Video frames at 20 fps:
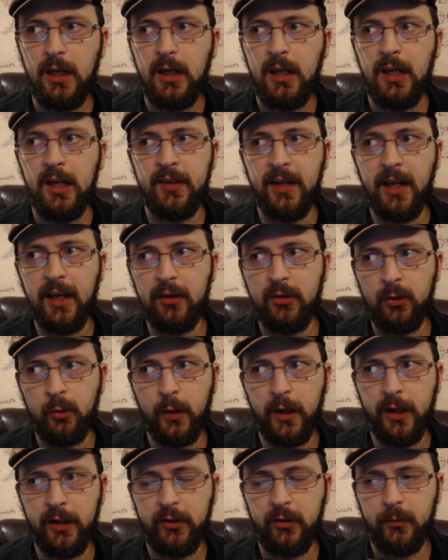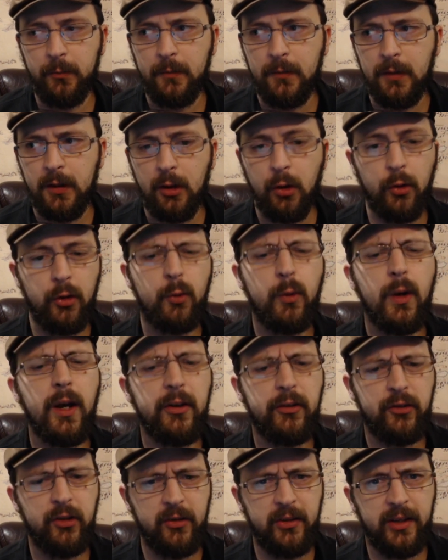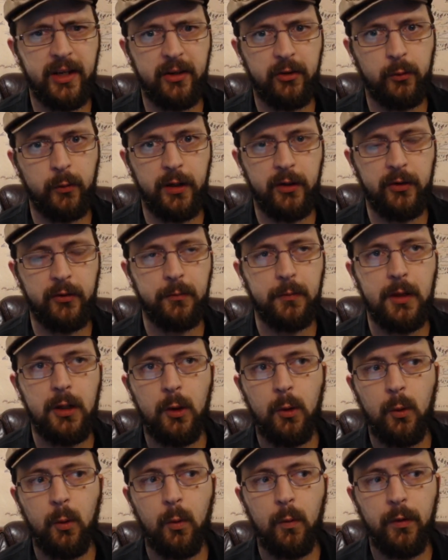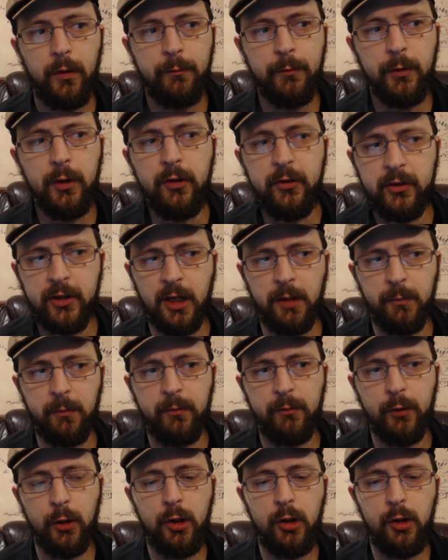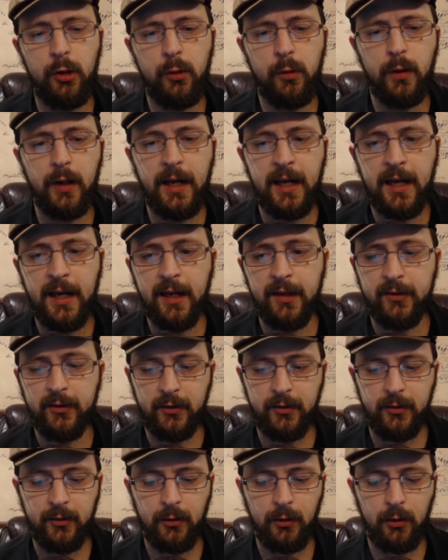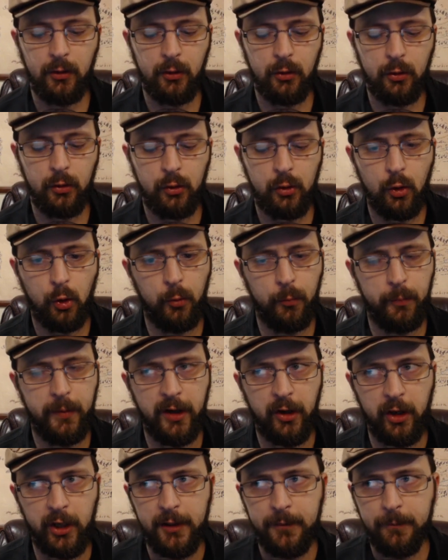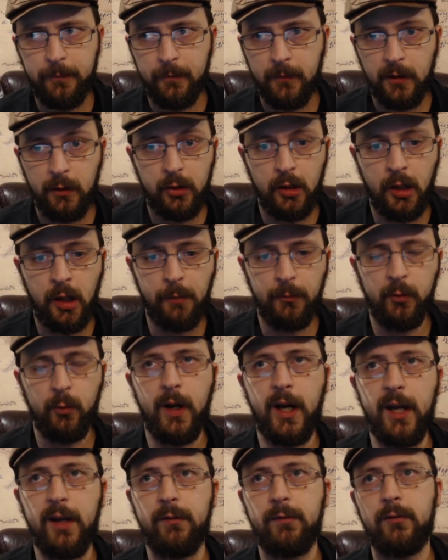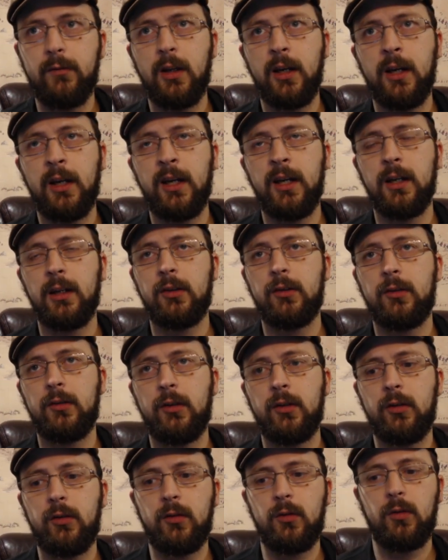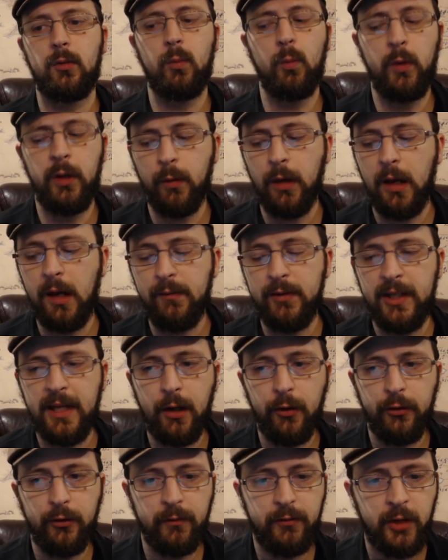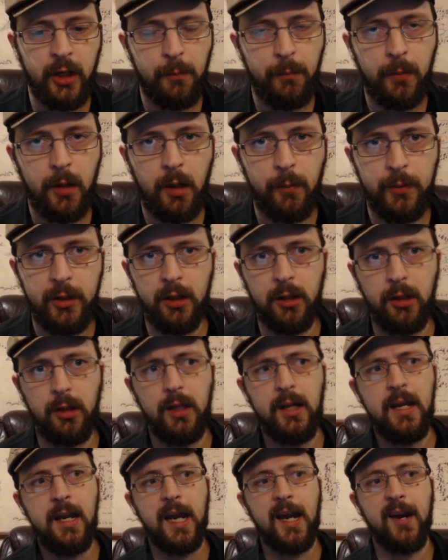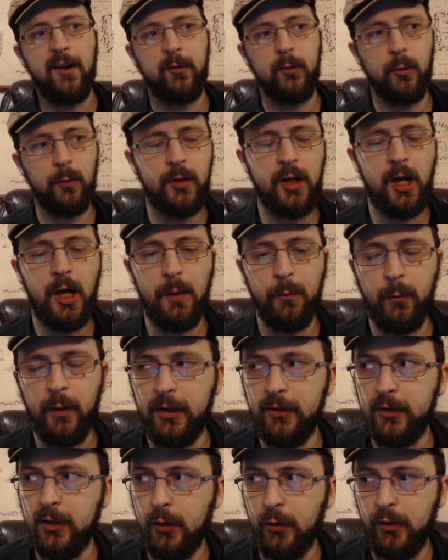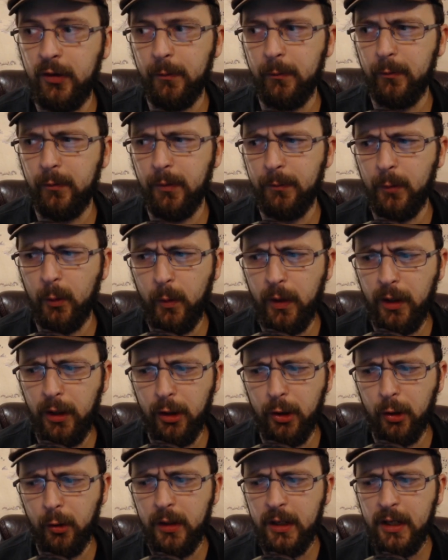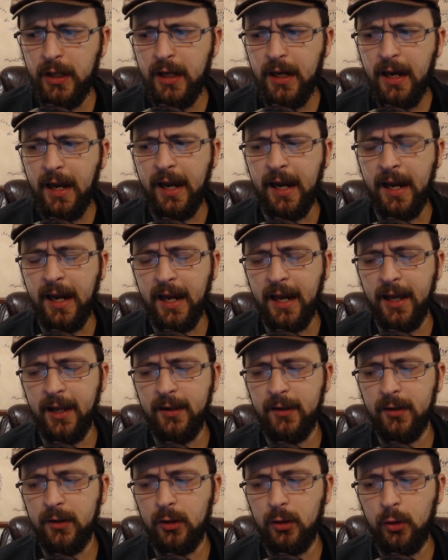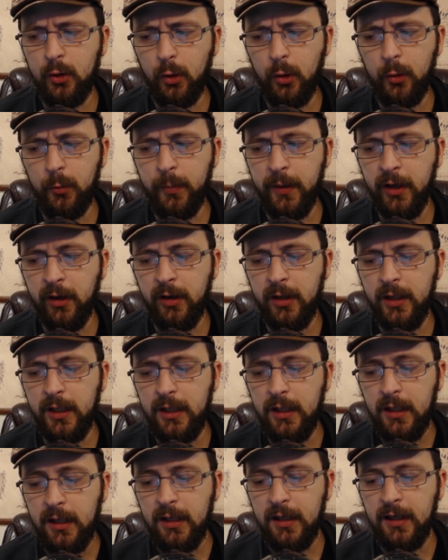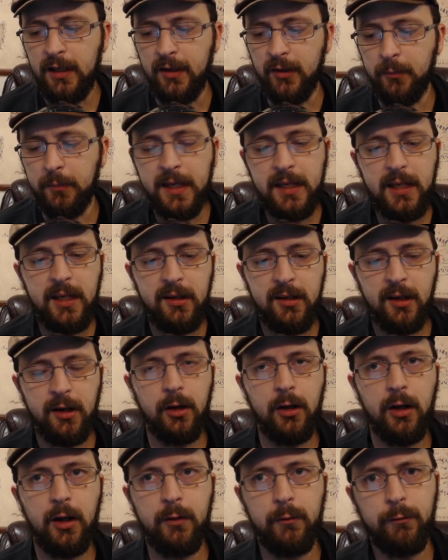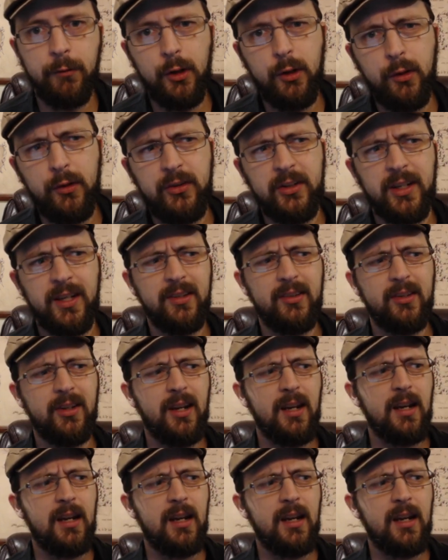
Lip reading: He's asked twice, or the question is asked twice. The first time, Frodo asks Goldberry, Tom's wife. We arrive in the house of Tom Bombadil after Tom rescues them from the willow, and Goldberry is making dinner, and Frodo says,